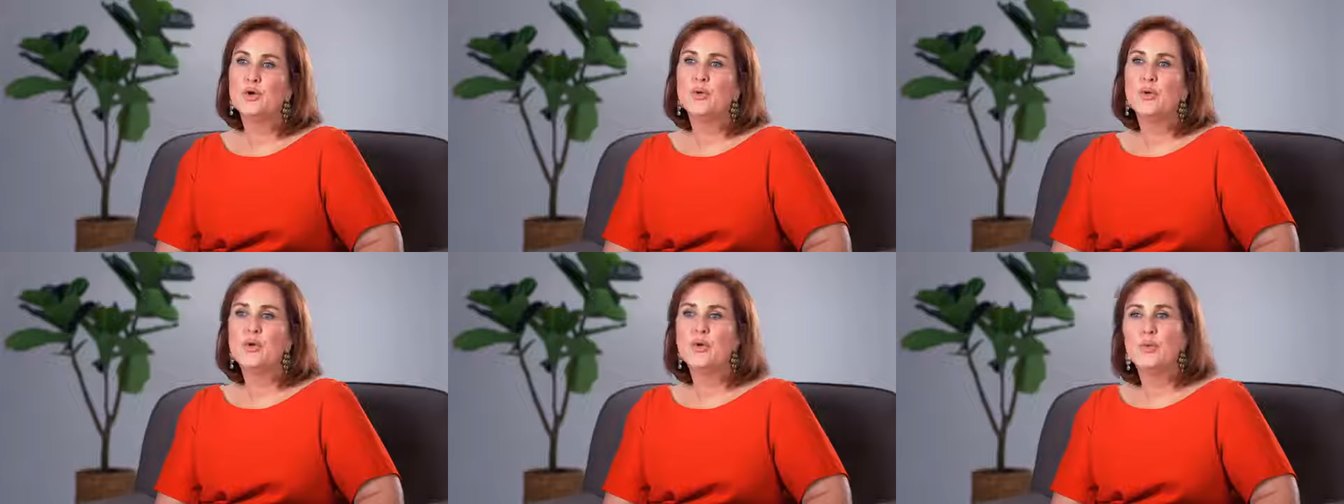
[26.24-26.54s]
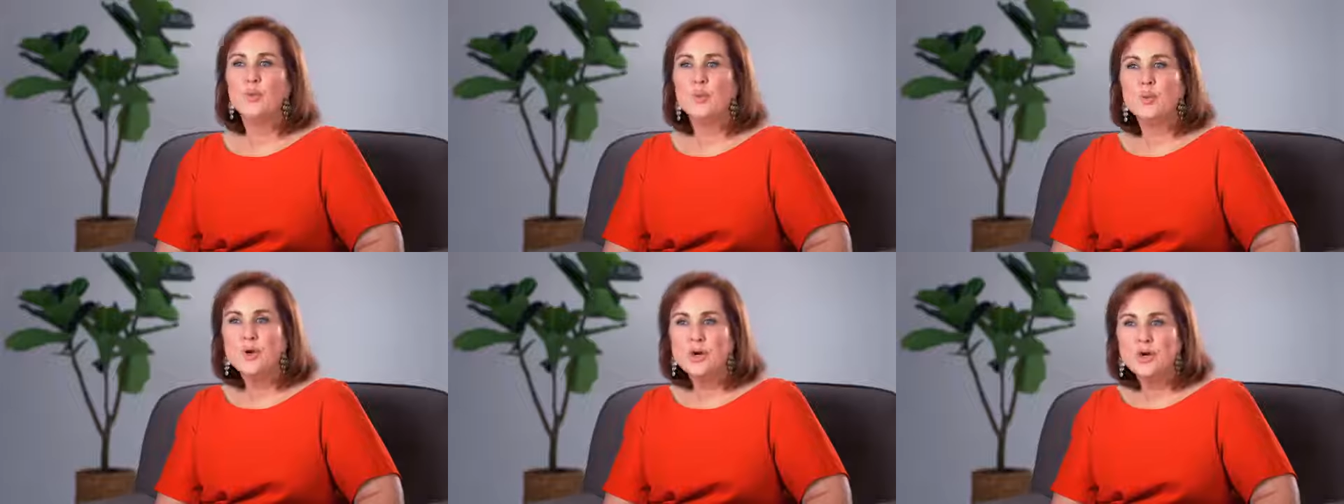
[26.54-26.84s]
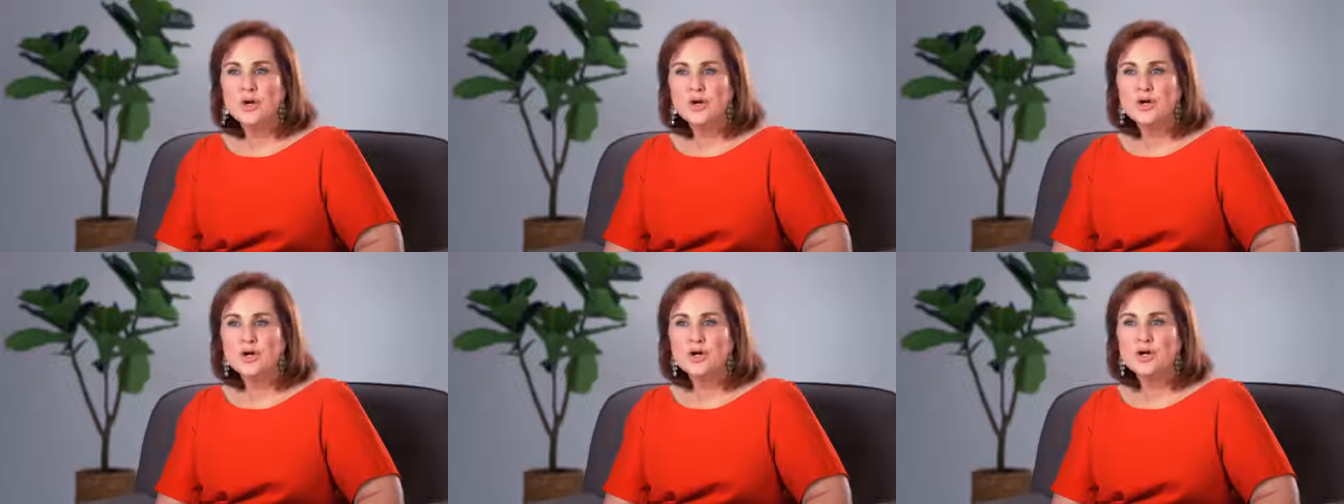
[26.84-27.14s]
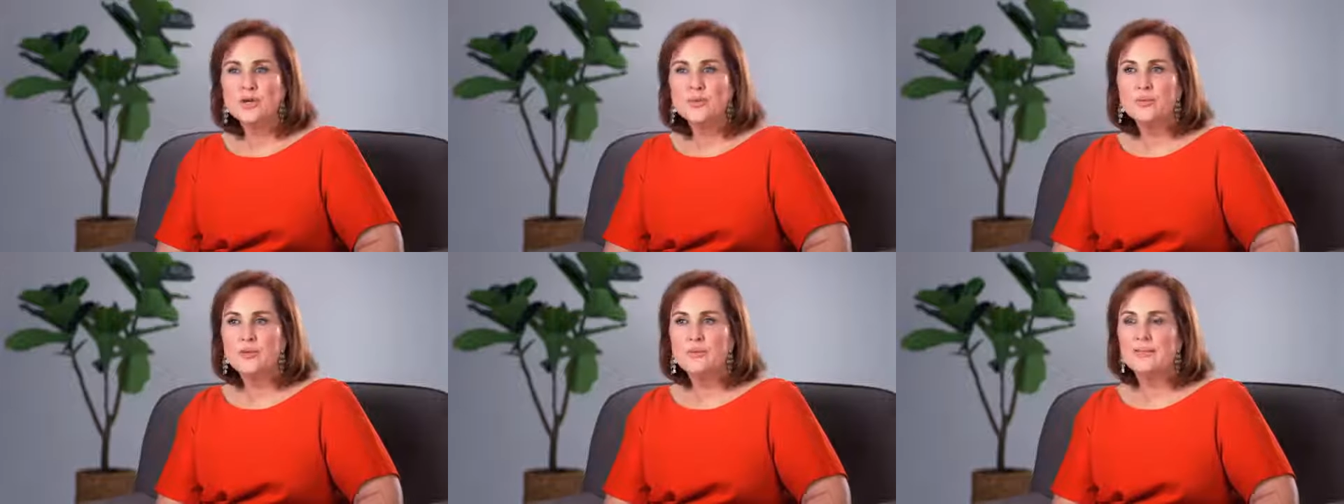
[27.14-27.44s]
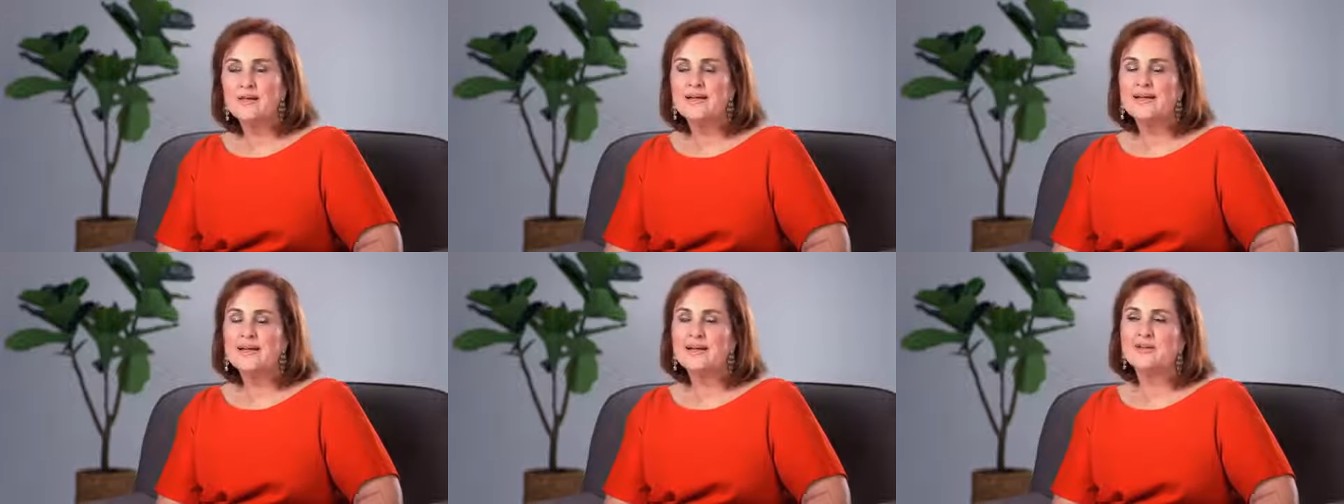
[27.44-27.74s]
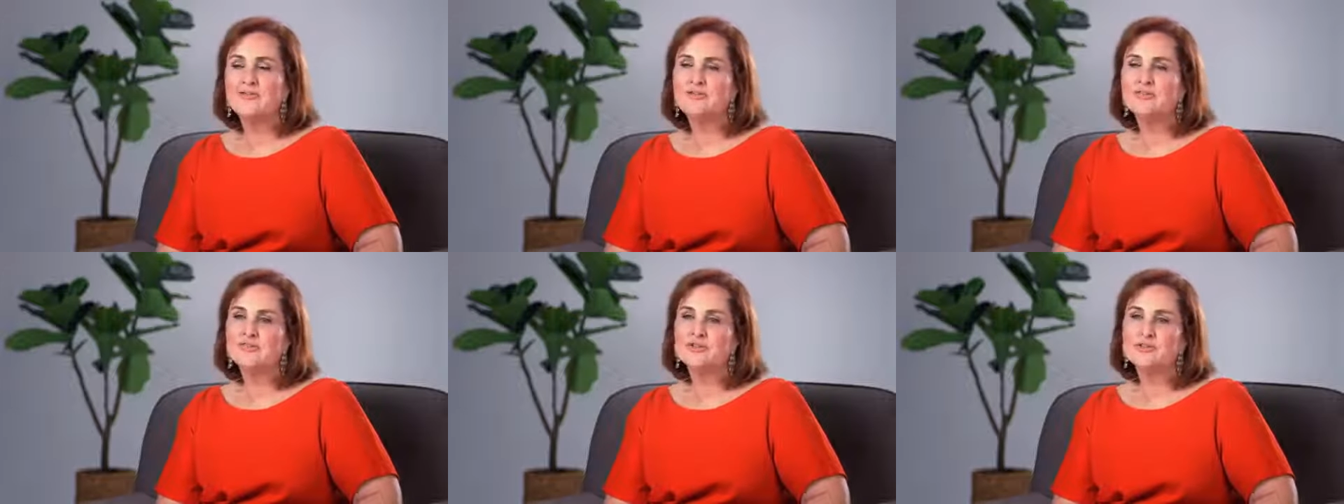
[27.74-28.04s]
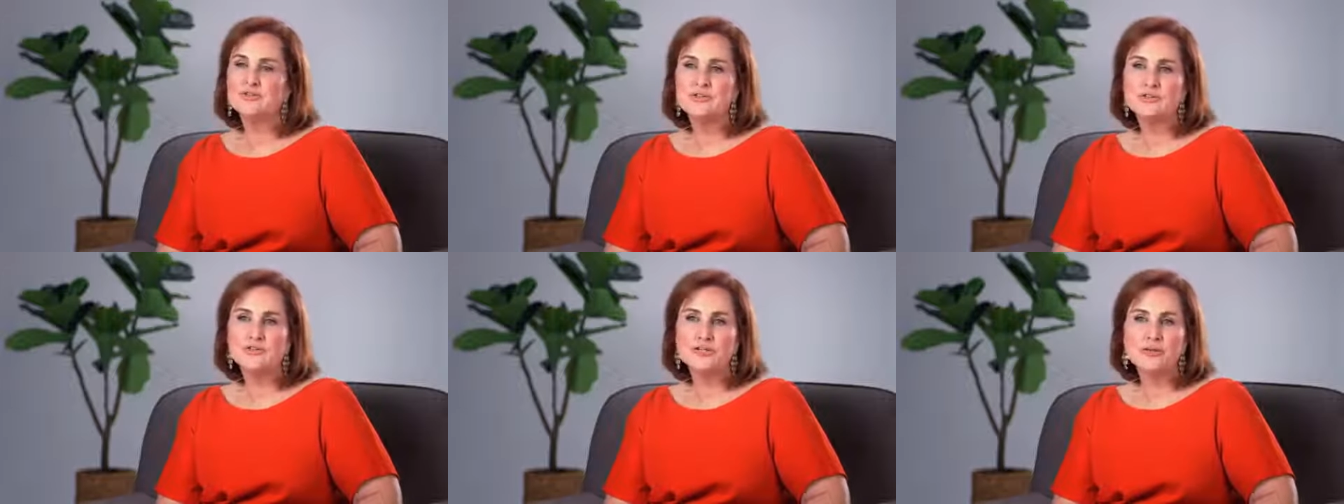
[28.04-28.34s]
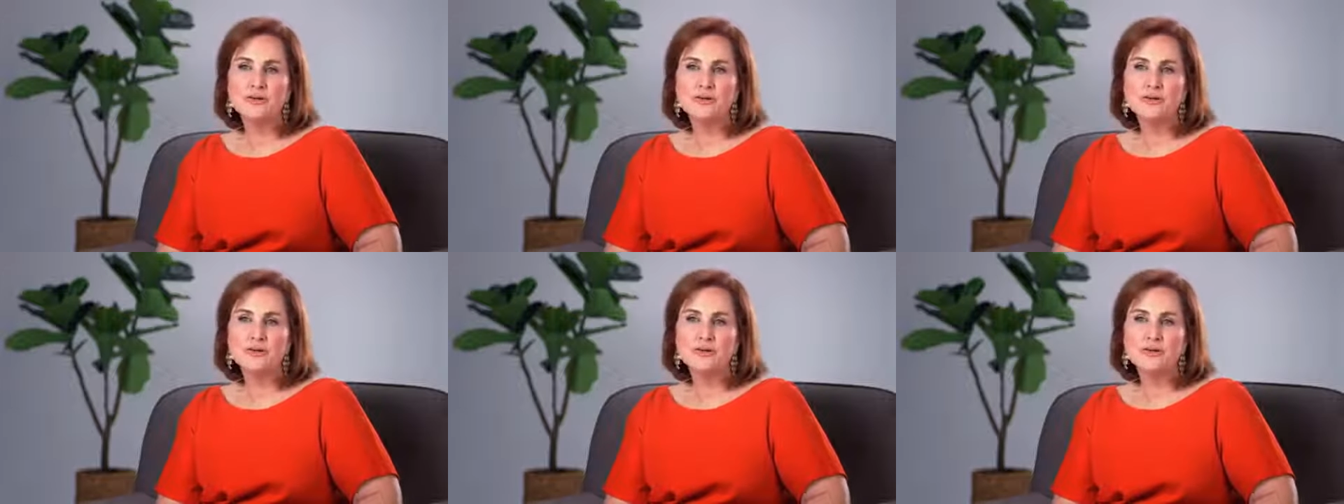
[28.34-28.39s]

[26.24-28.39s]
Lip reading: we work, we may have children